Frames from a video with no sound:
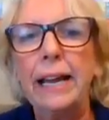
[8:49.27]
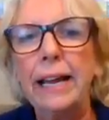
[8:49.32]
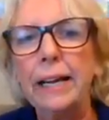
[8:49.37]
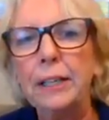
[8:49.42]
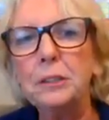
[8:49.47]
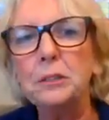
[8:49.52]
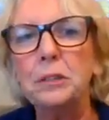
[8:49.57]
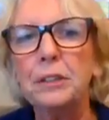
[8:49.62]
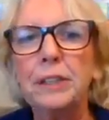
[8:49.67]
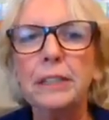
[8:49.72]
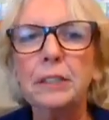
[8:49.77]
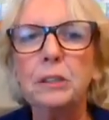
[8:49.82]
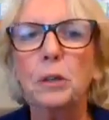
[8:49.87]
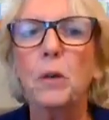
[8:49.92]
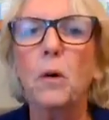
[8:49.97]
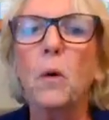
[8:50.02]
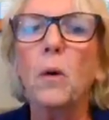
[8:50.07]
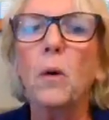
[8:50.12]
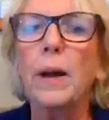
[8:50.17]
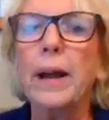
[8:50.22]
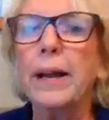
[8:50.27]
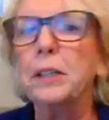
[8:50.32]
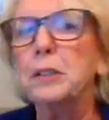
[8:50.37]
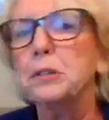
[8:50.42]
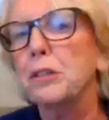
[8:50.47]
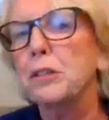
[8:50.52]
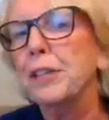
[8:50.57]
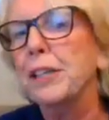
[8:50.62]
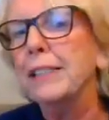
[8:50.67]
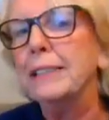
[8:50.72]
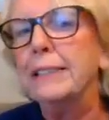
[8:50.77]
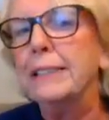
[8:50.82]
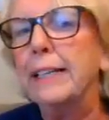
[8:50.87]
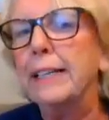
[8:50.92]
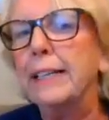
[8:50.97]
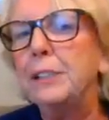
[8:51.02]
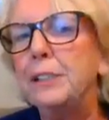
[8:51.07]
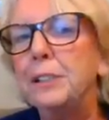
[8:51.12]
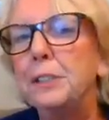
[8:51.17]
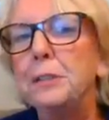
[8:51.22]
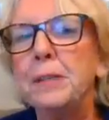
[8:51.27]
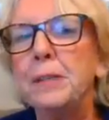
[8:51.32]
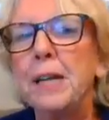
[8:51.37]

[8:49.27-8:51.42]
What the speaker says: extra things or extra things they do,